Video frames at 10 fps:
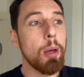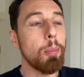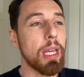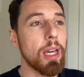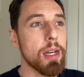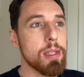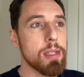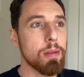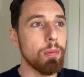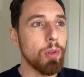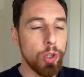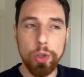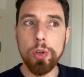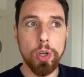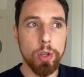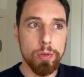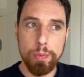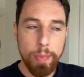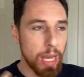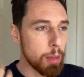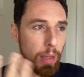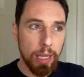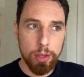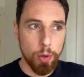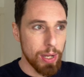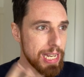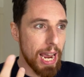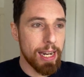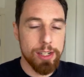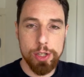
because you could maybe do it 10,